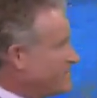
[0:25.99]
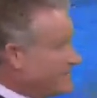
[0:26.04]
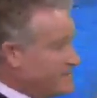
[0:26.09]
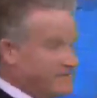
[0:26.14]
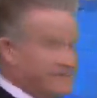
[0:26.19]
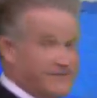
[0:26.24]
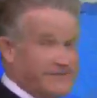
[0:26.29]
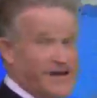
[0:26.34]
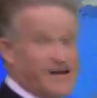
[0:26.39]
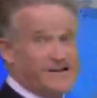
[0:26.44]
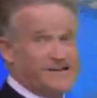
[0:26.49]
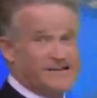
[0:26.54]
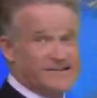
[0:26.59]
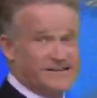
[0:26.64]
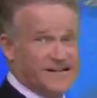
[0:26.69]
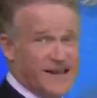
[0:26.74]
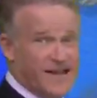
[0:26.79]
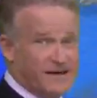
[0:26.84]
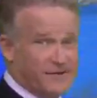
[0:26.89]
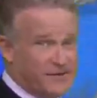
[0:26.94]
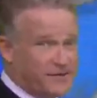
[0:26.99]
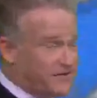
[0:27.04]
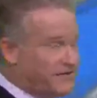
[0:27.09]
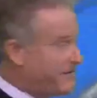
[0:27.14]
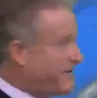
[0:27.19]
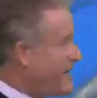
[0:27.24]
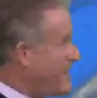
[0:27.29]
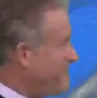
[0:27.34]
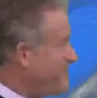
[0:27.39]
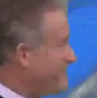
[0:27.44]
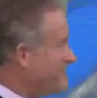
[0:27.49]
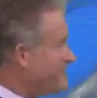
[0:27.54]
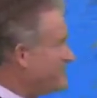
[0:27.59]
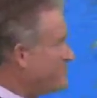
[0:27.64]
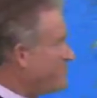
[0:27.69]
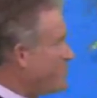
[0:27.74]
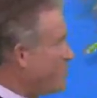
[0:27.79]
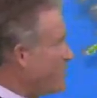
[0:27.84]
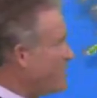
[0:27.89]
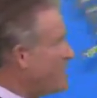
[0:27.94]
Well, in fact, it's Category 5 at this
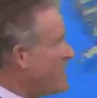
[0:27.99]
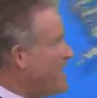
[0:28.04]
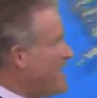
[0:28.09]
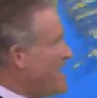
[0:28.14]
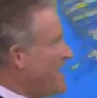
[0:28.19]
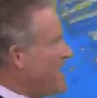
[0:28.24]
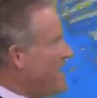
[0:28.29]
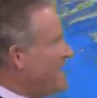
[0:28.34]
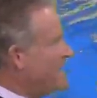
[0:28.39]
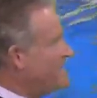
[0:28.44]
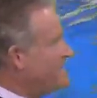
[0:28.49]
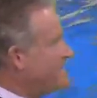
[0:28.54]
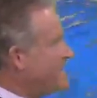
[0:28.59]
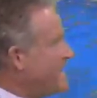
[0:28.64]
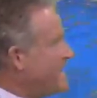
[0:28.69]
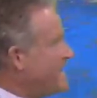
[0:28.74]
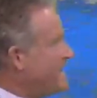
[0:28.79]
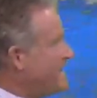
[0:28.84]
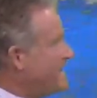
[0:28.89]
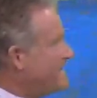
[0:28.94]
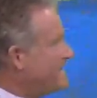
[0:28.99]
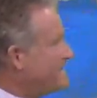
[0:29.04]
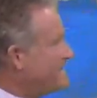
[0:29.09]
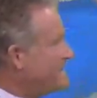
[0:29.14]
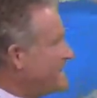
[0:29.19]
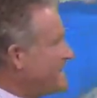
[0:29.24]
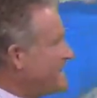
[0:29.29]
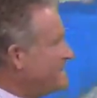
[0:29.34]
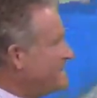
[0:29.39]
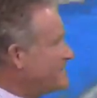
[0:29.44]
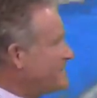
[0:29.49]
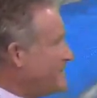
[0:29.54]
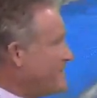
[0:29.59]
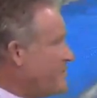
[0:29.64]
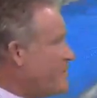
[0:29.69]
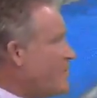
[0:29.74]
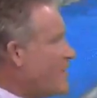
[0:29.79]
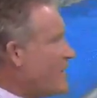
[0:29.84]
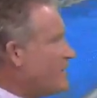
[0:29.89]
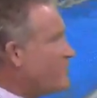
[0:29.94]
point, and uh, it is uh, just a
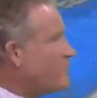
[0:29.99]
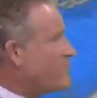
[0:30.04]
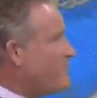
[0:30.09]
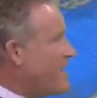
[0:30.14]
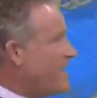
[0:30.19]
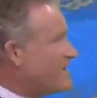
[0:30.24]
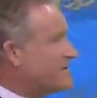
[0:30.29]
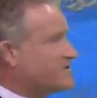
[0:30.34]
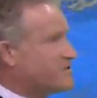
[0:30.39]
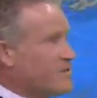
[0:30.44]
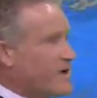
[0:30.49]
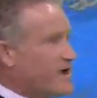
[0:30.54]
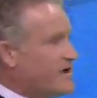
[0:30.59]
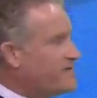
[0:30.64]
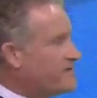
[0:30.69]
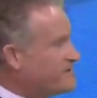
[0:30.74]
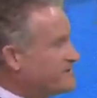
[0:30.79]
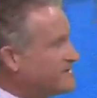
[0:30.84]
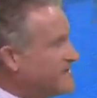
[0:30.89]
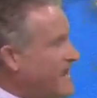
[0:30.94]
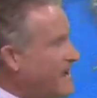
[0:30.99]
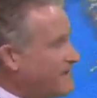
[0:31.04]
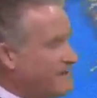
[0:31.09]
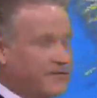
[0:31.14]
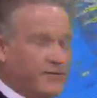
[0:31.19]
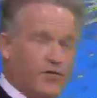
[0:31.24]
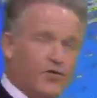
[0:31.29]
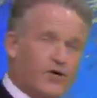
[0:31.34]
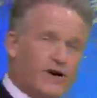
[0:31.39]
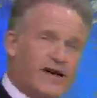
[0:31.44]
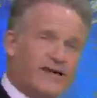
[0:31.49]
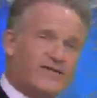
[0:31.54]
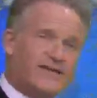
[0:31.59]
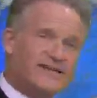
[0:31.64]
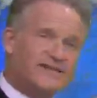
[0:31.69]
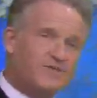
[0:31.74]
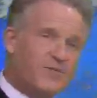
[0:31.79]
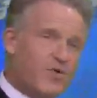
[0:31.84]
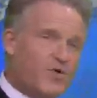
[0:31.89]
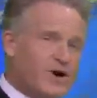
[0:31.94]
few hundred miles away from South Florida at
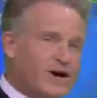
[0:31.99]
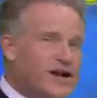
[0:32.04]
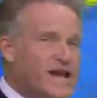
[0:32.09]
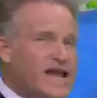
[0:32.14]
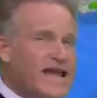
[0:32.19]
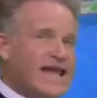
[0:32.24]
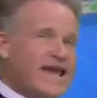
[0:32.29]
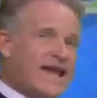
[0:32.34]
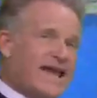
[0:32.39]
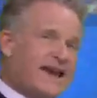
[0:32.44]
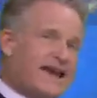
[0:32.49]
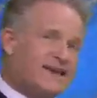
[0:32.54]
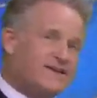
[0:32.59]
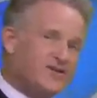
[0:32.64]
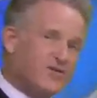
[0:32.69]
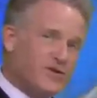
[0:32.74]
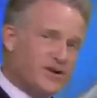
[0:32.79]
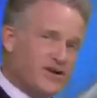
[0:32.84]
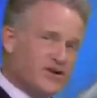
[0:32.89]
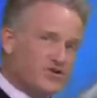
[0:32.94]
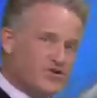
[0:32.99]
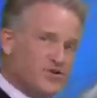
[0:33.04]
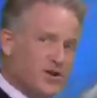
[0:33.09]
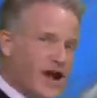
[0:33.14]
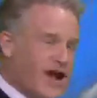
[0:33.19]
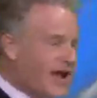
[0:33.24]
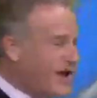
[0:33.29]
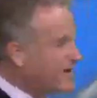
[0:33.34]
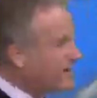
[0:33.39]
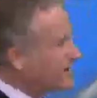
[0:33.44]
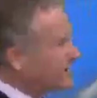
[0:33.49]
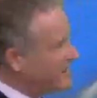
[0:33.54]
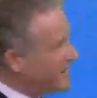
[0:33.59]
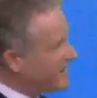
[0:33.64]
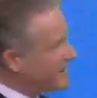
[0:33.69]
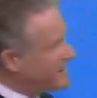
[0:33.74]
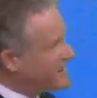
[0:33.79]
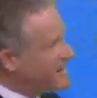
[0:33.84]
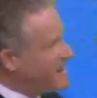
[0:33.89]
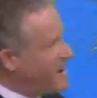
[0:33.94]
this point, and it's going to track
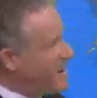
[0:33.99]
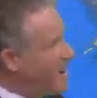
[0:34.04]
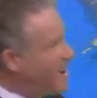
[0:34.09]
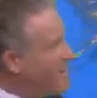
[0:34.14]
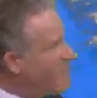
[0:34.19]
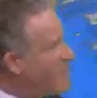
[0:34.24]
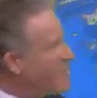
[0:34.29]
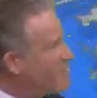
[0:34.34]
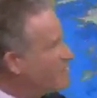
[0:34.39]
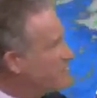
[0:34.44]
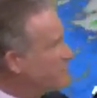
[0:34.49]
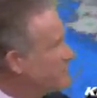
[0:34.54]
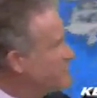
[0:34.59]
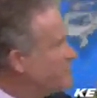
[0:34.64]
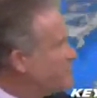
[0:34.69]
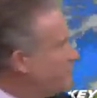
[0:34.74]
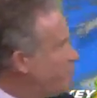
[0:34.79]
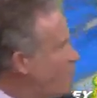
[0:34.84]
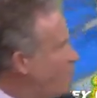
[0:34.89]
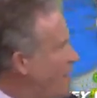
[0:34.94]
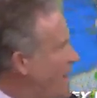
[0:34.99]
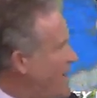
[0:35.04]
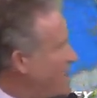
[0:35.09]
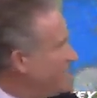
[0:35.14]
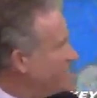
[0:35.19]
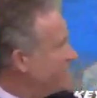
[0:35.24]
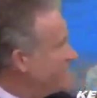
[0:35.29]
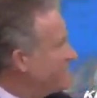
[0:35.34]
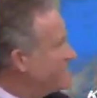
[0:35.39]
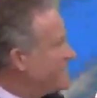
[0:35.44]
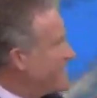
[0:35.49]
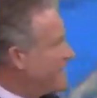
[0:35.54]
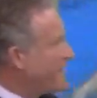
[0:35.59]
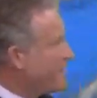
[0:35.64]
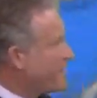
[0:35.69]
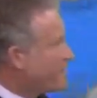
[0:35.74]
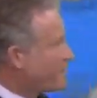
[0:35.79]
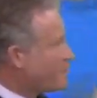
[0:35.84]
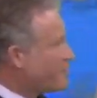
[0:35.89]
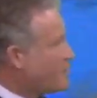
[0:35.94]
uh, almost due west uh,
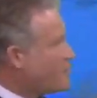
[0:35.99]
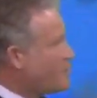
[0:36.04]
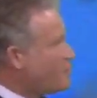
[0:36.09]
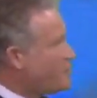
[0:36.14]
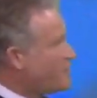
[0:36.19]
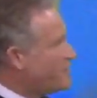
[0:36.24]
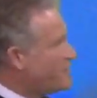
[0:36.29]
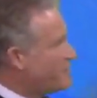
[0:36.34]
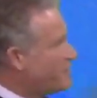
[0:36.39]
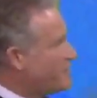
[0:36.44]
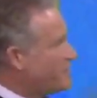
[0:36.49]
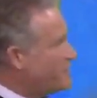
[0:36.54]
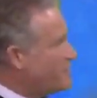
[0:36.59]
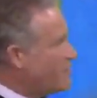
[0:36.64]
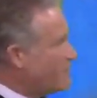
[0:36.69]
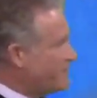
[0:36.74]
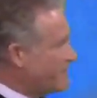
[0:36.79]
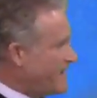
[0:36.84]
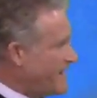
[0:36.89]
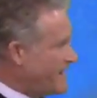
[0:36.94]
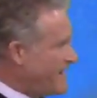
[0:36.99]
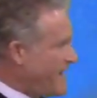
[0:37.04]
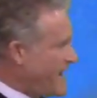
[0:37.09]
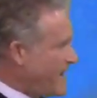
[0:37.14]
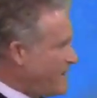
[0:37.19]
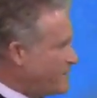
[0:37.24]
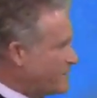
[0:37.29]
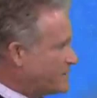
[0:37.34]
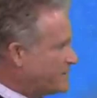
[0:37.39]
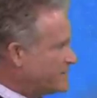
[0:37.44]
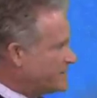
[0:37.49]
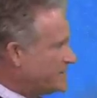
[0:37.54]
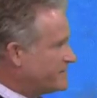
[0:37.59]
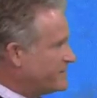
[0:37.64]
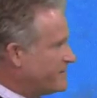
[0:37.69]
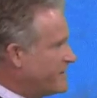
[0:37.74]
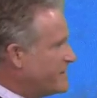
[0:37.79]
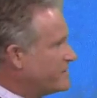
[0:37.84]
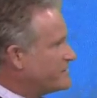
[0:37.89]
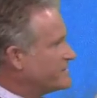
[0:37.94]
through the overnight hours.
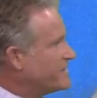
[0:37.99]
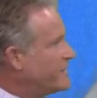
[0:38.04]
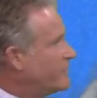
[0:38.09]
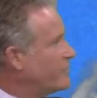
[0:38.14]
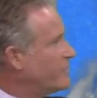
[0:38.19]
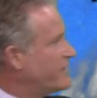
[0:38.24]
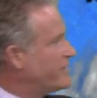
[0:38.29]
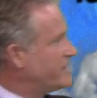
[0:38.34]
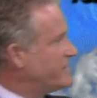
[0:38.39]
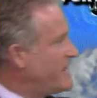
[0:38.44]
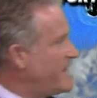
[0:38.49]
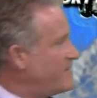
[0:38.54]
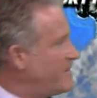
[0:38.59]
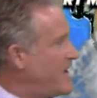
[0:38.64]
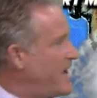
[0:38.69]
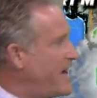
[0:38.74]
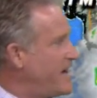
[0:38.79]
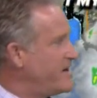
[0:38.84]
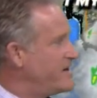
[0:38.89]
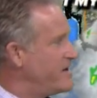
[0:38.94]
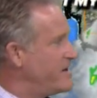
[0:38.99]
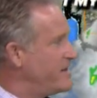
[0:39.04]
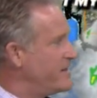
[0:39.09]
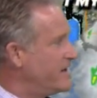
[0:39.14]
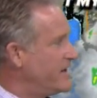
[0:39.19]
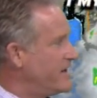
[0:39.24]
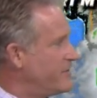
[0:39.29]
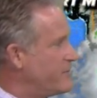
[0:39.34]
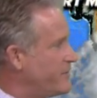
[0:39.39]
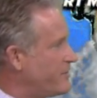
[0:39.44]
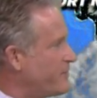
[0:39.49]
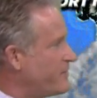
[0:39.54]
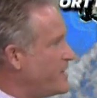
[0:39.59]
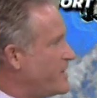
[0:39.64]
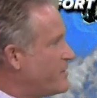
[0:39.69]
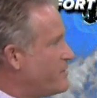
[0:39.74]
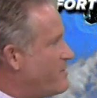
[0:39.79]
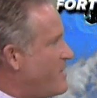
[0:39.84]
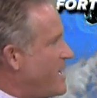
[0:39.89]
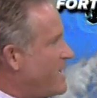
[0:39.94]
There's a look at the timeline, a little under
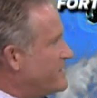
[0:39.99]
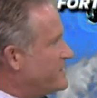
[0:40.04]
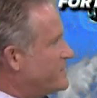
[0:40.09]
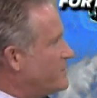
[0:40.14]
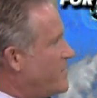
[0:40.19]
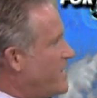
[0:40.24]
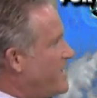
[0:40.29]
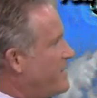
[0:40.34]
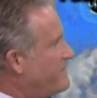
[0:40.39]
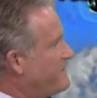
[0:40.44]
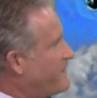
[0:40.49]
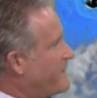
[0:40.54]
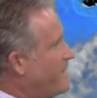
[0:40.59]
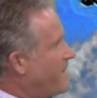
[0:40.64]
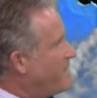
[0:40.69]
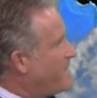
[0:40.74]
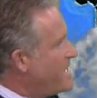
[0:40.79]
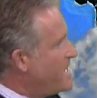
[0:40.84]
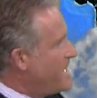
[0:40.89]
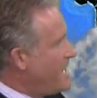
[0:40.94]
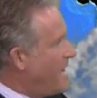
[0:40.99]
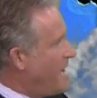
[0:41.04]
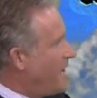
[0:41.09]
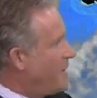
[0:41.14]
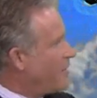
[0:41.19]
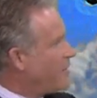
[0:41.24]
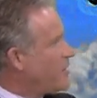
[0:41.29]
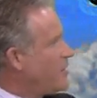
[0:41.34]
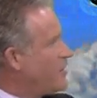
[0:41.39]
300 miles away from our